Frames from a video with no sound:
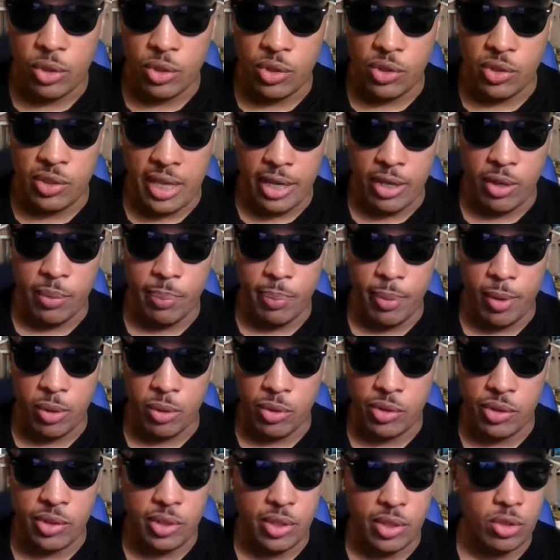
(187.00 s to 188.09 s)
standard
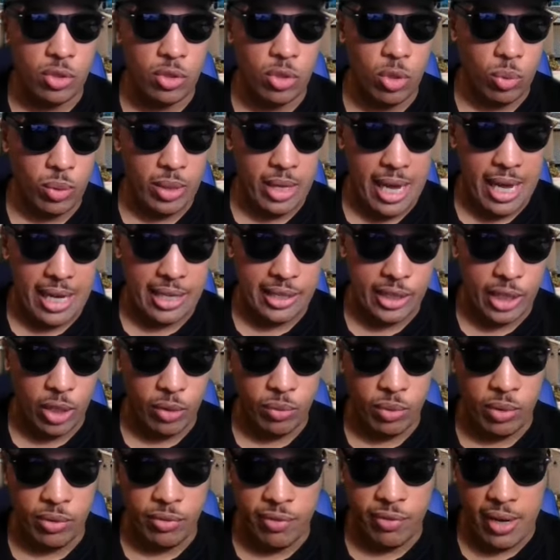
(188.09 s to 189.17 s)
purchases, no cash out
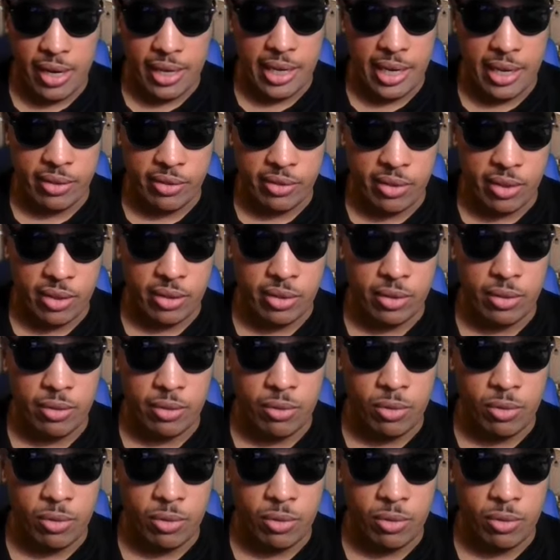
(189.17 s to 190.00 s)
refinances,